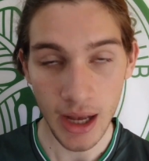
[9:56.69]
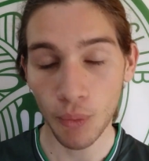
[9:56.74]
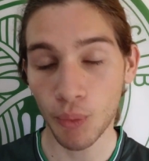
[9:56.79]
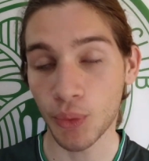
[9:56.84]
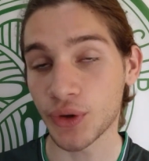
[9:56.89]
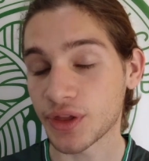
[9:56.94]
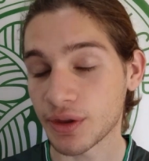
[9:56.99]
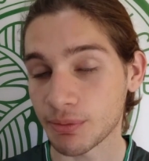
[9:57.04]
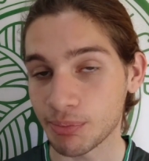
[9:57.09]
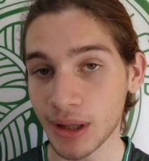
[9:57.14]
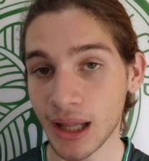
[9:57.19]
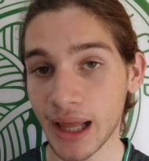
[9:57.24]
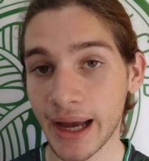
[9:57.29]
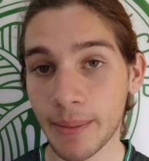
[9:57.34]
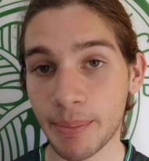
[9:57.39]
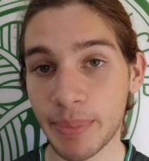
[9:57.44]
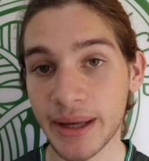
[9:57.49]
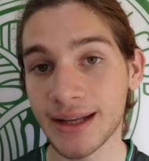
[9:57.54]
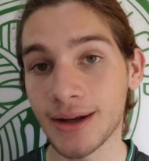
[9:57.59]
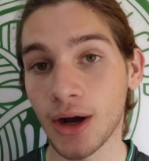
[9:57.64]
with the player
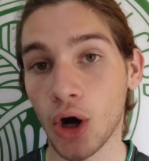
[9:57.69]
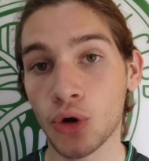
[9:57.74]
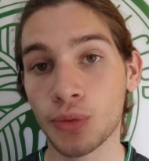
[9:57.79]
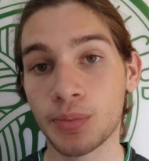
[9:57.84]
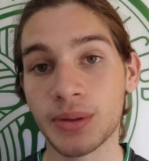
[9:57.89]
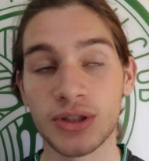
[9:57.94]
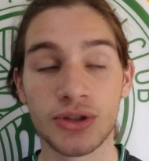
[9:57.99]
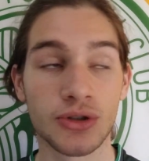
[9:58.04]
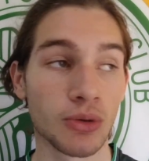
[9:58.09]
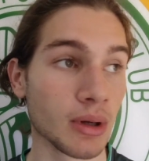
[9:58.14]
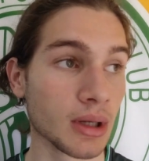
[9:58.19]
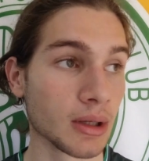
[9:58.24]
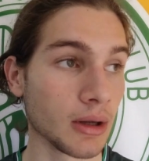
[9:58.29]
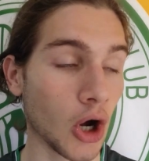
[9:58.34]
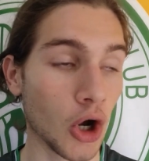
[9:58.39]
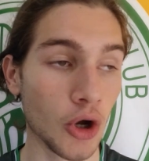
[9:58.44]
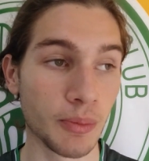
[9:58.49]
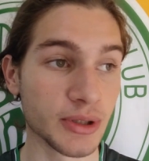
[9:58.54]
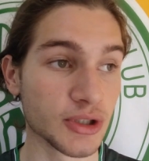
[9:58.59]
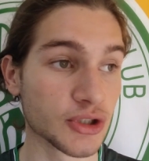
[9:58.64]
being open to
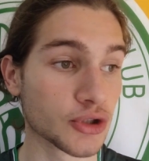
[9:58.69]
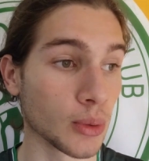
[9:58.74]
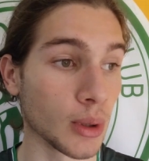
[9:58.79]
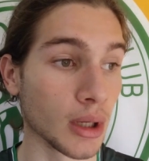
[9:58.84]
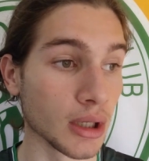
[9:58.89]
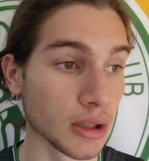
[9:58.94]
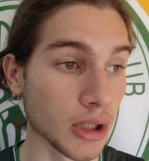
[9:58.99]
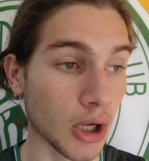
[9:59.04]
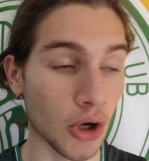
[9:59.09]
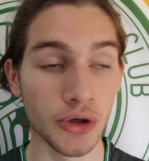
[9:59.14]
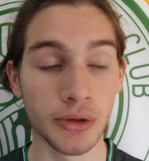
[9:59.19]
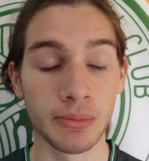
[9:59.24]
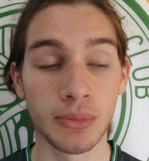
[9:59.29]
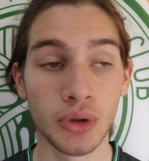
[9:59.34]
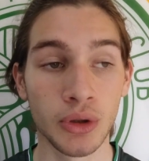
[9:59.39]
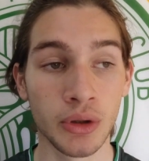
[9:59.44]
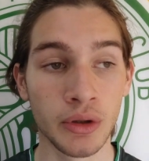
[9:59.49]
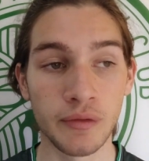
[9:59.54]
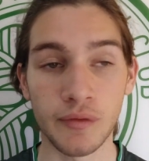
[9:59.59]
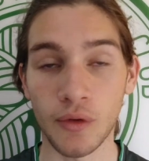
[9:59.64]
a loan
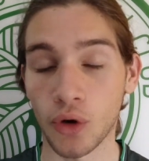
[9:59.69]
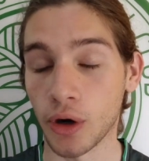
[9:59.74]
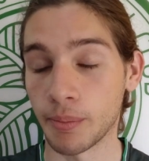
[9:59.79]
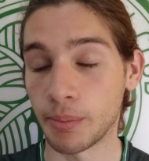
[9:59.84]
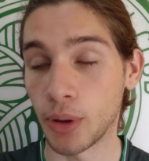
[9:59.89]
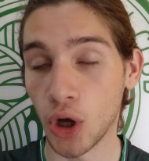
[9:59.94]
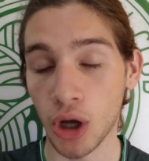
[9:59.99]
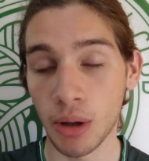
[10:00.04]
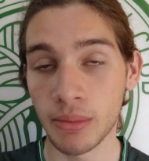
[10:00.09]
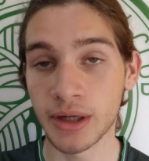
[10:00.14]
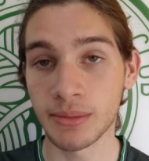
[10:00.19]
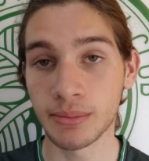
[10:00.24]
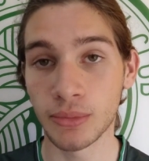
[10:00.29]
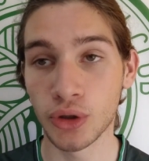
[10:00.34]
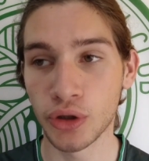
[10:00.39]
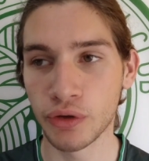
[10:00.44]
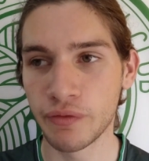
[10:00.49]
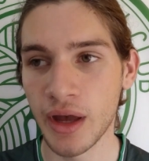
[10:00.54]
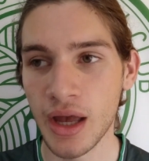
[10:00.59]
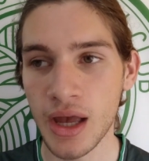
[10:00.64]
move or a permanent
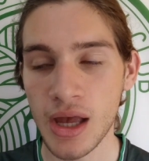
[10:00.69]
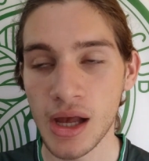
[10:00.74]
move.